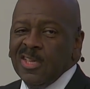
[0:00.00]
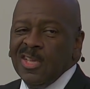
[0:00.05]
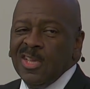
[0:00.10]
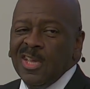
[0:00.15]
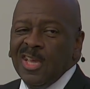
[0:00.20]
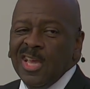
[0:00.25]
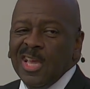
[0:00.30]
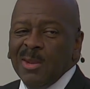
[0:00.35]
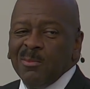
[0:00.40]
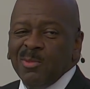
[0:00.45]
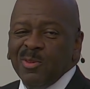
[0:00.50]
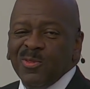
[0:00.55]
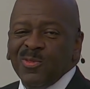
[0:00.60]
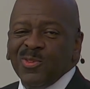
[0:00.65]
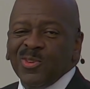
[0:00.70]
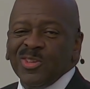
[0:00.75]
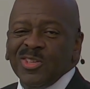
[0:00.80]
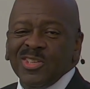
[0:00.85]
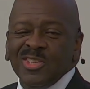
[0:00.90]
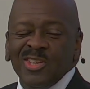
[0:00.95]
And
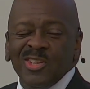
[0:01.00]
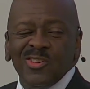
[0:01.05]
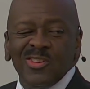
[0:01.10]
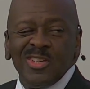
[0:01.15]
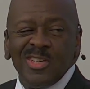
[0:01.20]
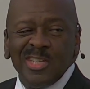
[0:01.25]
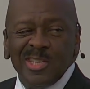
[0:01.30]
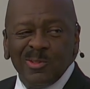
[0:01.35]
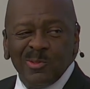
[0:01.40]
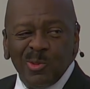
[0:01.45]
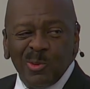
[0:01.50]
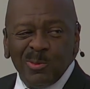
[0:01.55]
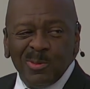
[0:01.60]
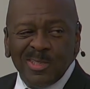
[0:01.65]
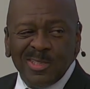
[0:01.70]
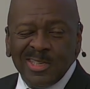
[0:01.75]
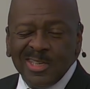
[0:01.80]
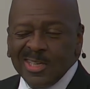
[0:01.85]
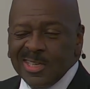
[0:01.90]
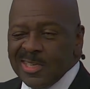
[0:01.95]
before you know it, it will be
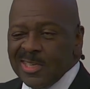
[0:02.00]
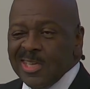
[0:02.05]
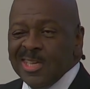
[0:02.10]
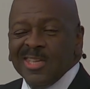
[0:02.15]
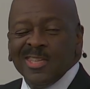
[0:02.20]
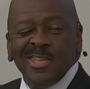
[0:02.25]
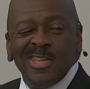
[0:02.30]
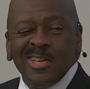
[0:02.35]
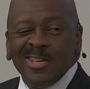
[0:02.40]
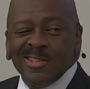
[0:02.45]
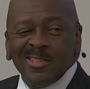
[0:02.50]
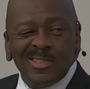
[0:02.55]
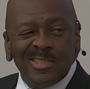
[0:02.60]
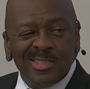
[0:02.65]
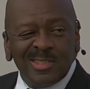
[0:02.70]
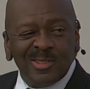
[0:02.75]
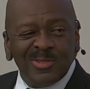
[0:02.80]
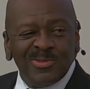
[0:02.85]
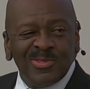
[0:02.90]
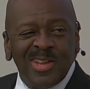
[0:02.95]
done. The elder did
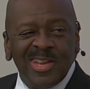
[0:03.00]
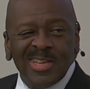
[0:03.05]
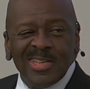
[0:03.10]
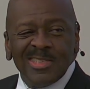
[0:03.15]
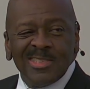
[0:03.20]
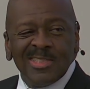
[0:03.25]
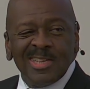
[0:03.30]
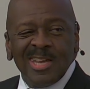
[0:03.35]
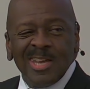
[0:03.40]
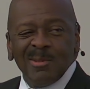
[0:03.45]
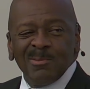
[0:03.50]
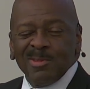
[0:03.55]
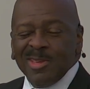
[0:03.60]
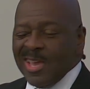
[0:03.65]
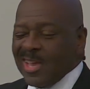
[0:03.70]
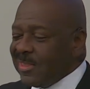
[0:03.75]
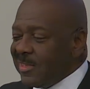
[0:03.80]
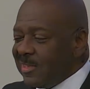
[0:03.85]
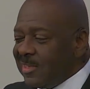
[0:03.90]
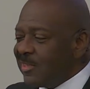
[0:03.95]
a fine job.
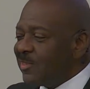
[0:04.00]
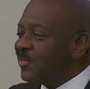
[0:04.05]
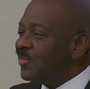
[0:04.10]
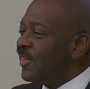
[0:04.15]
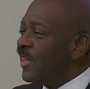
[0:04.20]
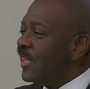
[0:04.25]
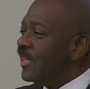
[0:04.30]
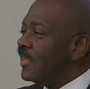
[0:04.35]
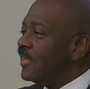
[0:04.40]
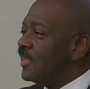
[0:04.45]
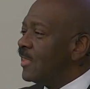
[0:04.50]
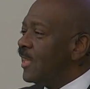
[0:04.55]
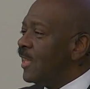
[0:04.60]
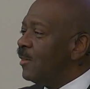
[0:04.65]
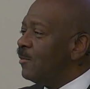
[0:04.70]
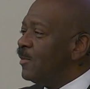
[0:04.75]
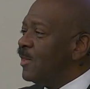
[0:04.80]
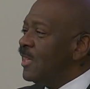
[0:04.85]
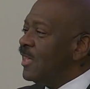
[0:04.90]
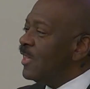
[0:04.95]
Kathy did a fine
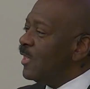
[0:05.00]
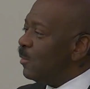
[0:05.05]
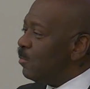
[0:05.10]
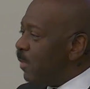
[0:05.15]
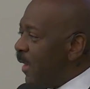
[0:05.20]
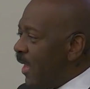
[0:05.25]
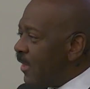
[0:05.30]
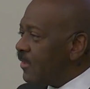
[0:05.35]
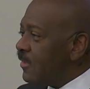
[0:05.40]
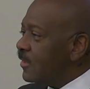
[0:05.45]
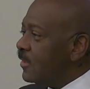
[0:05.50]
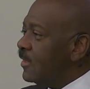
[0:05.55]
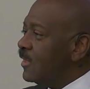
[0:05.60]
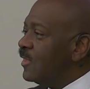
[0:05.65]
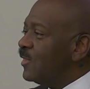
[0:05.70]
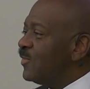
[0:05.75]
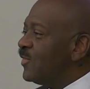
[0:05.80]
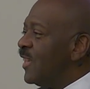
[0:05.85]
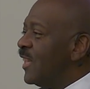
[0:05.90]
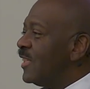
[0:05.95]
job. The pastor did a
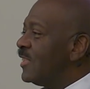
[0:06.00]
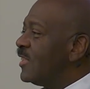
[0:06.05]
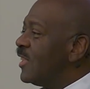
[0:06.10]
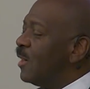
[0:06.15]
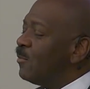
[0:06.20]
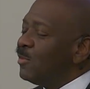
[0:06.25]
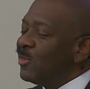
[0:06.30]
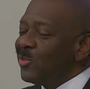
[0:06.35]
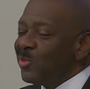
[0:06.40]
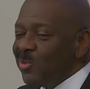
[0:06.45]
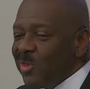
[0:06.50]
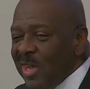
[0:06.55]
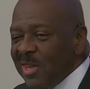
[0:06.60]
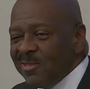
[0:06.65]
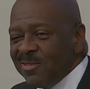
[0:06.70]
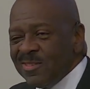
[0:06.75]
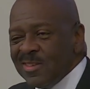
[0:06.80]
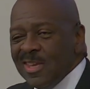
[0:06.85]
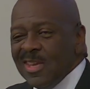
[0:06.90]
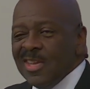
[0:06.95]
fine job. His wife
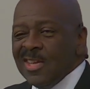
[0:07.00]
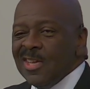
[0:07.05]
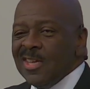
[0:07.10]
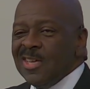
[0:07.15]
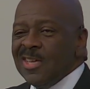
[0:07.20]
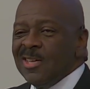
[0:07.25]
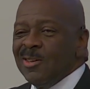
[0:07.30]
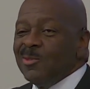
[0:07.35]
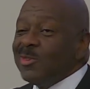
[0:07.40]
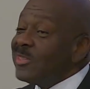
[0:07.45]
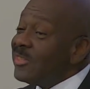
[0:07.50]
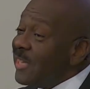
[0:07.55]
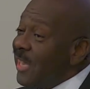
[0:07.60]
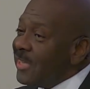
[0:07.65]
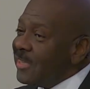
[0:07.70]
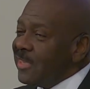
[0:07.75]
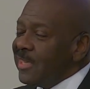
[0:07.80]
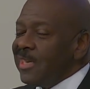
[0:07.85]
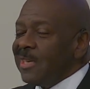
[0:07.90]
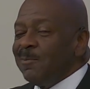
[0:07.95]
uh, was
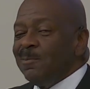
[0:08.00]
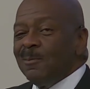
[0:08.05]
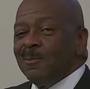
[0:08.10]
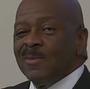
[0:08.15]
not there.